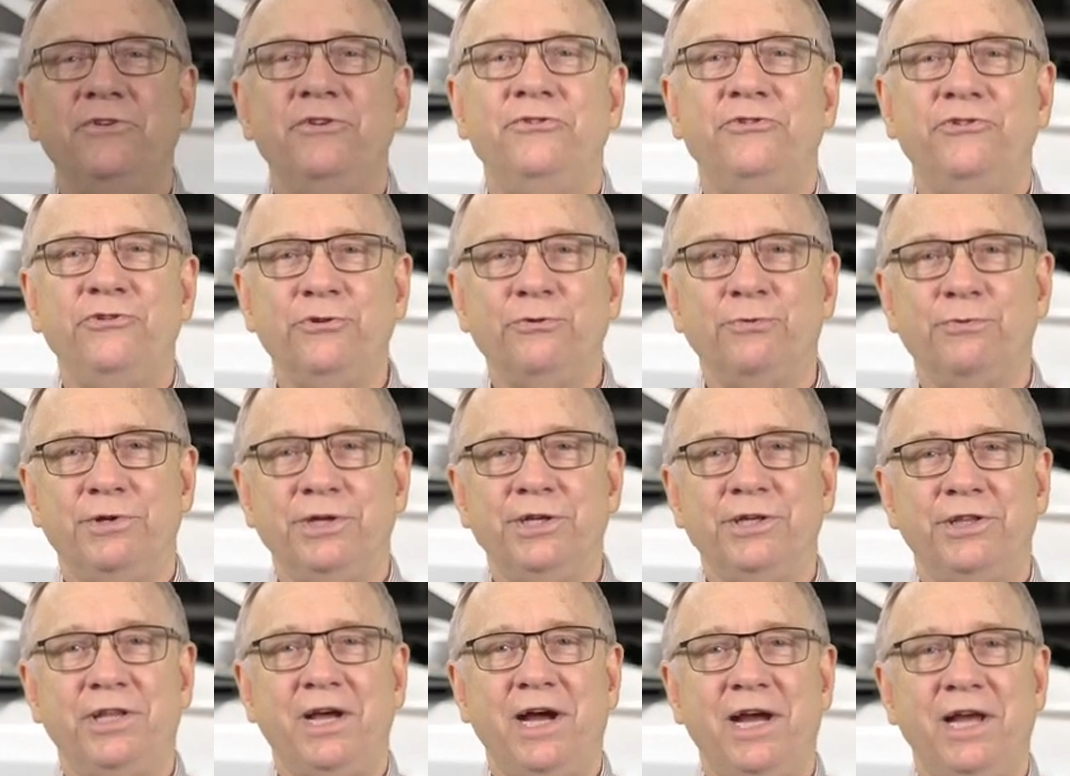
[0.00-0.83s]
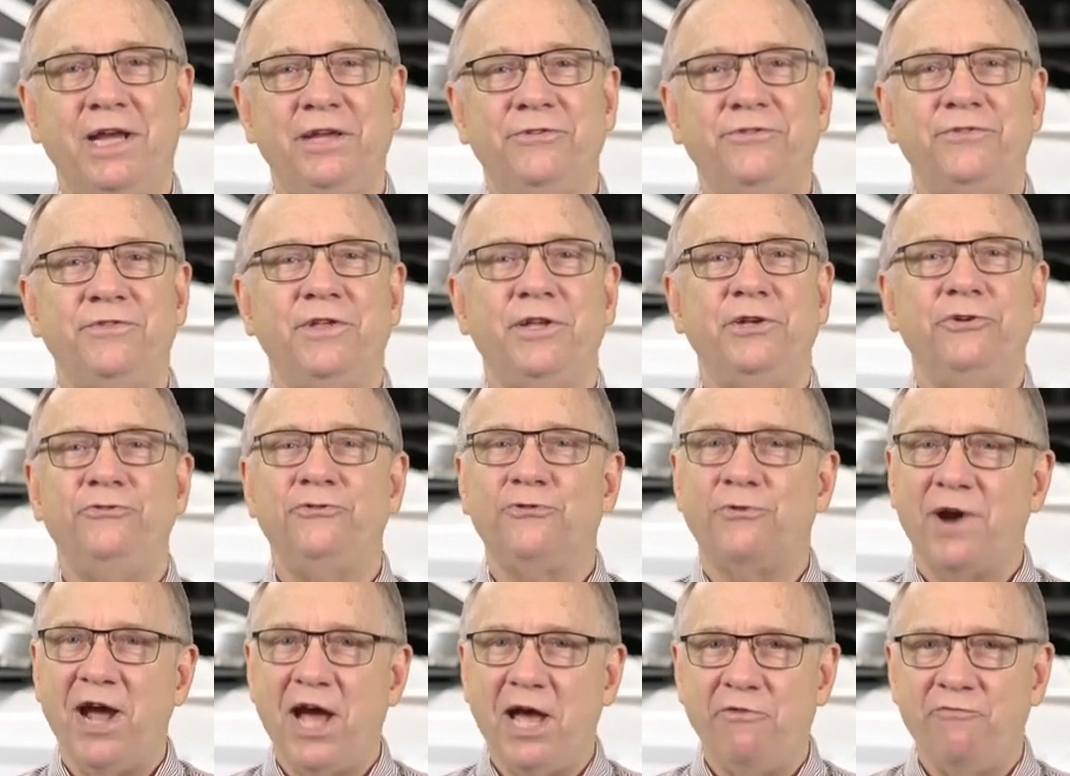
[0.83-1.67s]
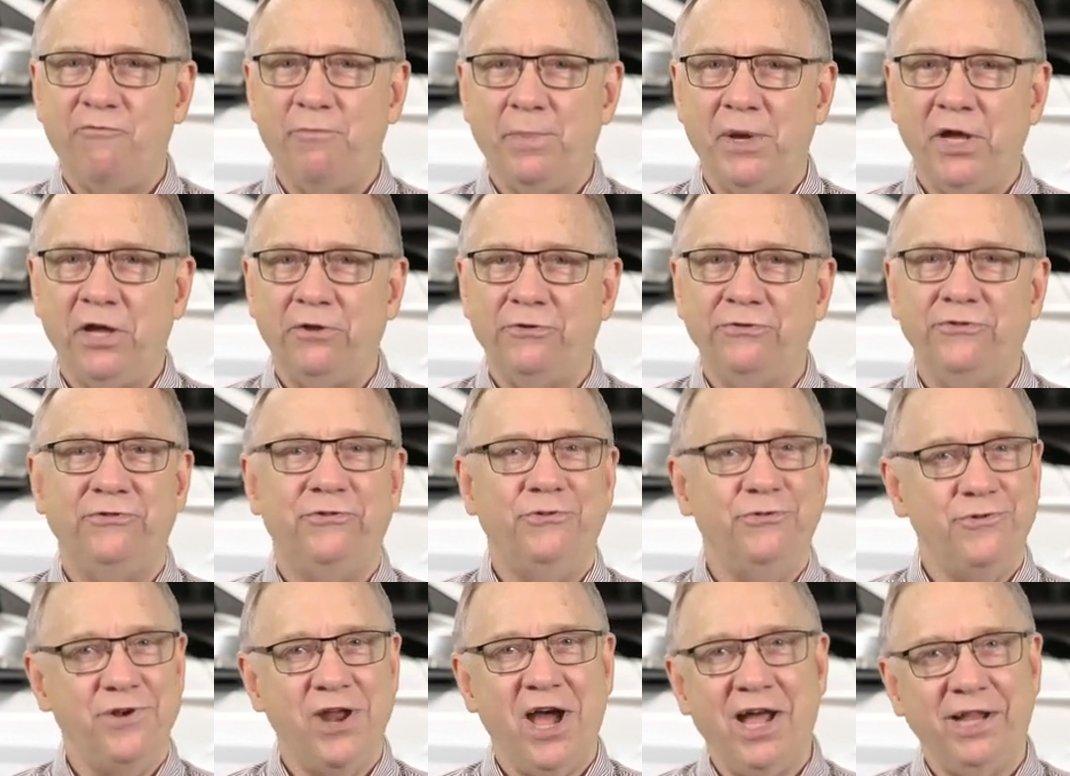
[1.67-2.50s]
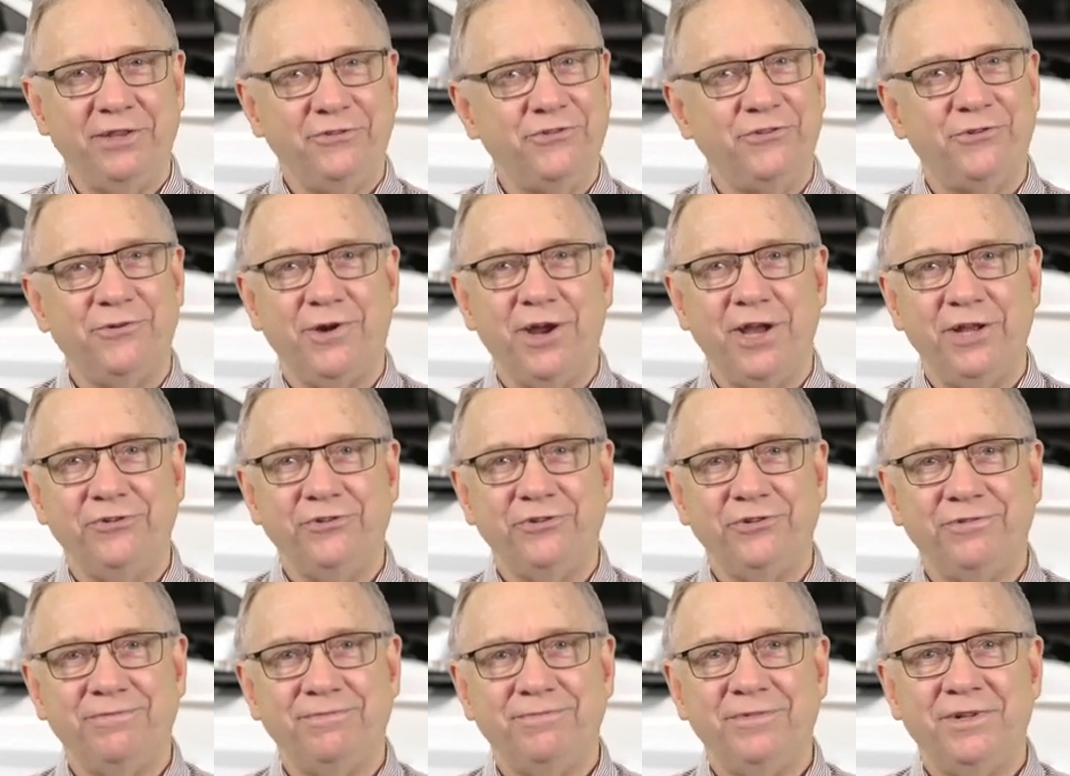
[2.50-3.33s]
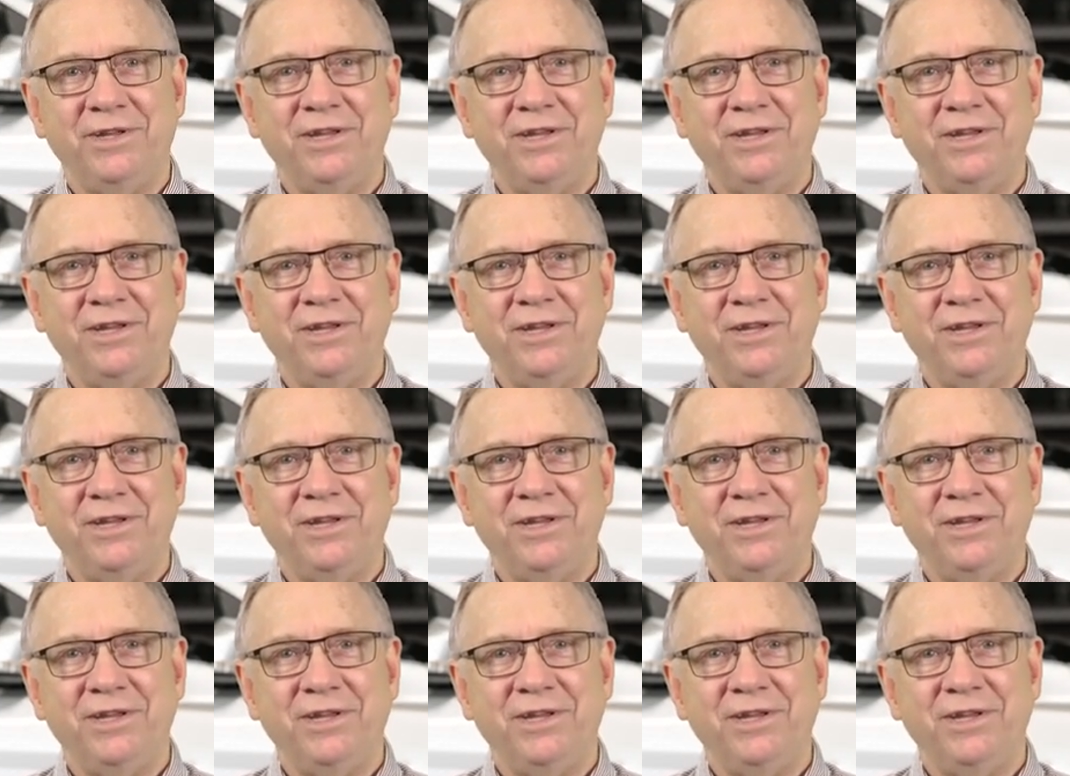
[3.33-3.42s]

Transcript: Did you realize that drive belts do not stretch?